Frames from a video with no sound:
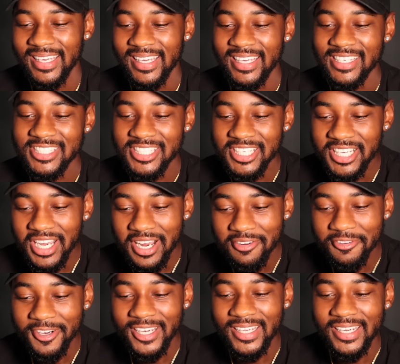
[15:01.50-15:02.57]
she
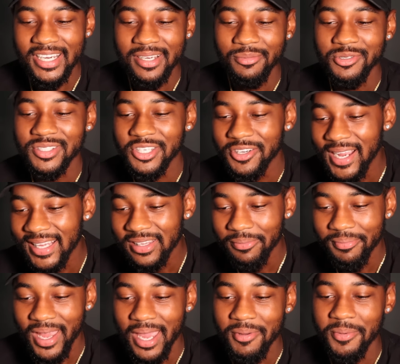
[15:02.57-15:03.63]
covering it up. You still got the
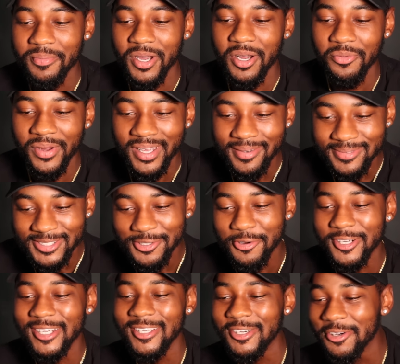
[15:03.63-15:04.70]
baby bump with him showing
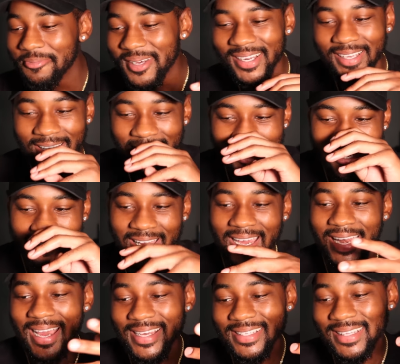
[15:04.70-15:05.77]
a little bit of love. Like
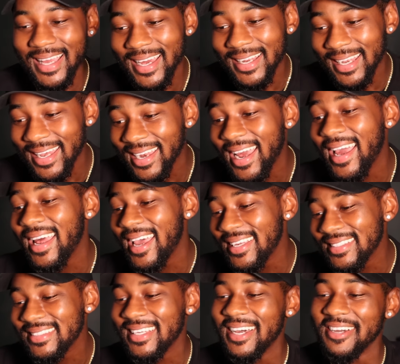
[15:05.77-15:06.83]
that, that, that that's
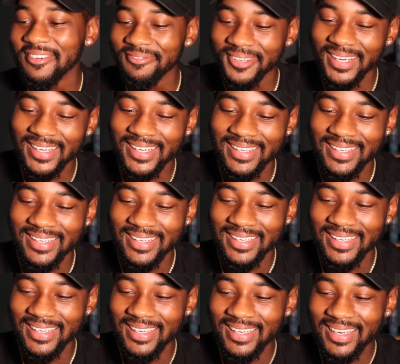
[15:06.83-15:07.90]
tough, bro.
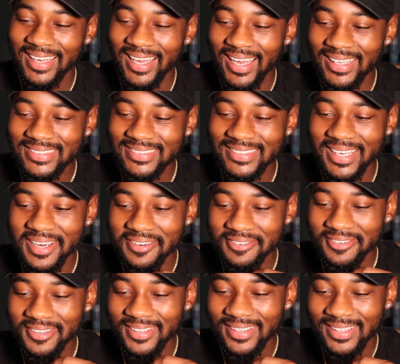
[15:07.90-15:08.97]
That's tough.
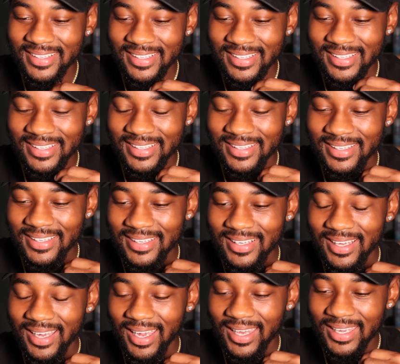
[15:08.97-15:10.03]

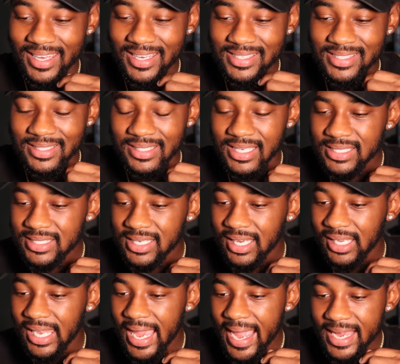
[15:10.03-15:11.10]
And this this uh,
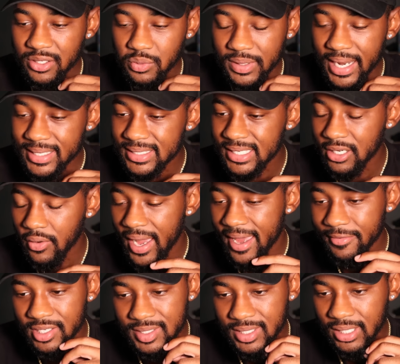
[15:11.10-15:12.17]
last one, I still
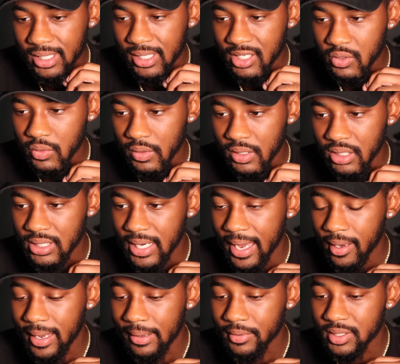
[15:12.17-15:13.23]
haven't seen this one. This, I,
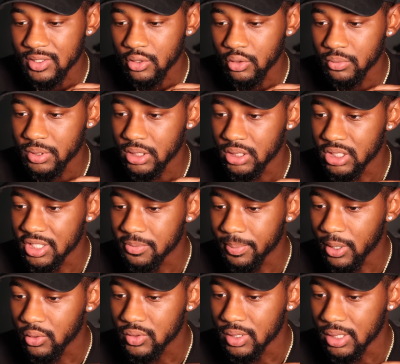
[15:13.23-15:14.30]
I would assume she just
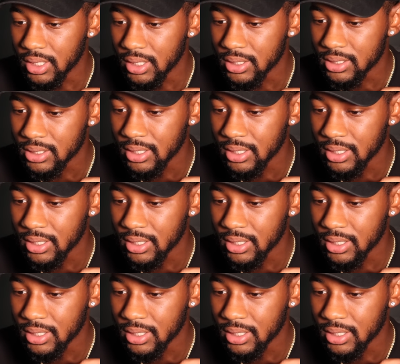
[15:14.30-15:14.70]
posted this.